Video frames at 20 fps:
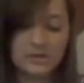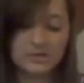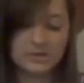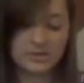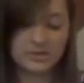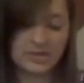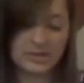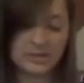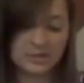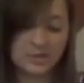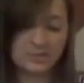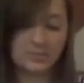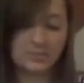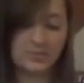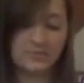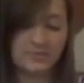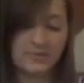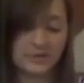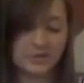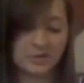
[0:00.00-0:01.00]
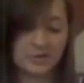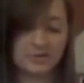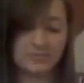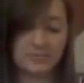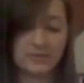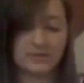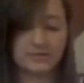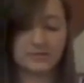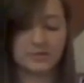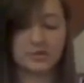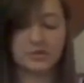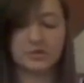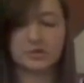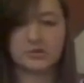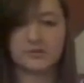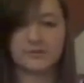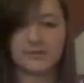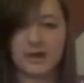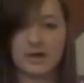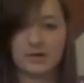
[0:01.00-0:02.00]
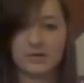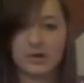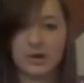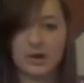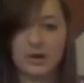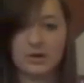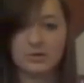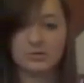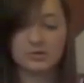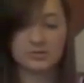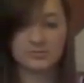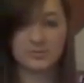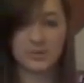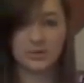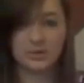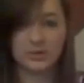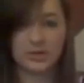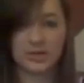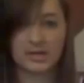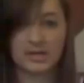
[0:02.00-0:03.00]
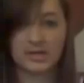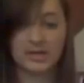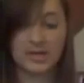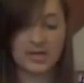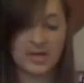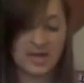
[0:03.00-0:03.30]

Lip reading: teaching prevention about the use of alcohol, smoking,